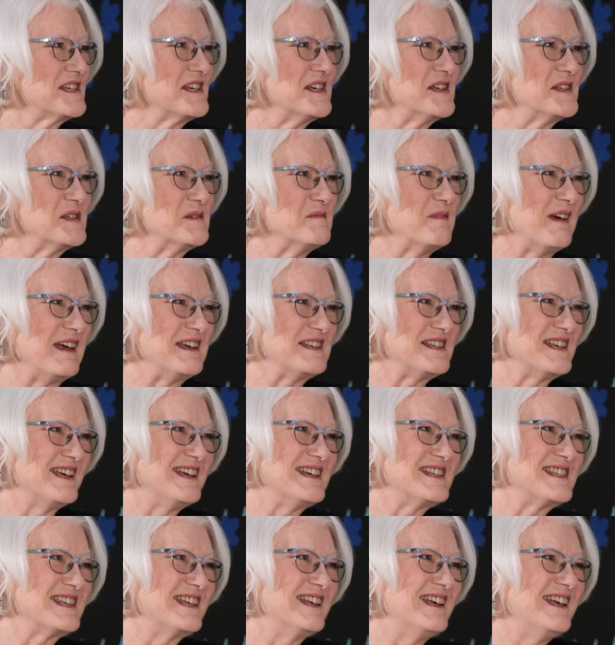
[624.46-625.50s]
is amazing,
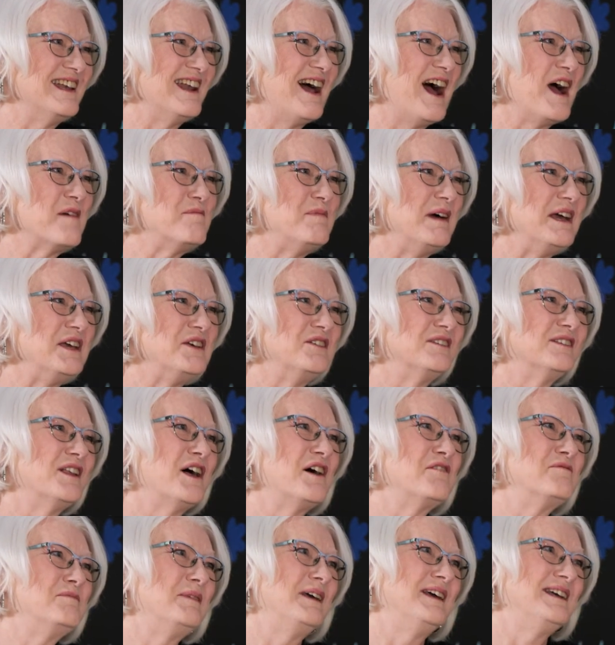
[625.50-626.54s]
isn't it? I bet you
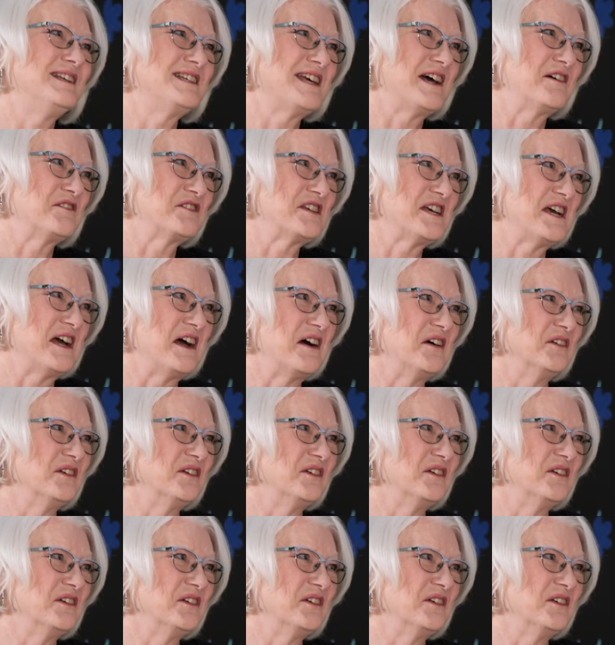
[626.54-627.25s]
love being downtown.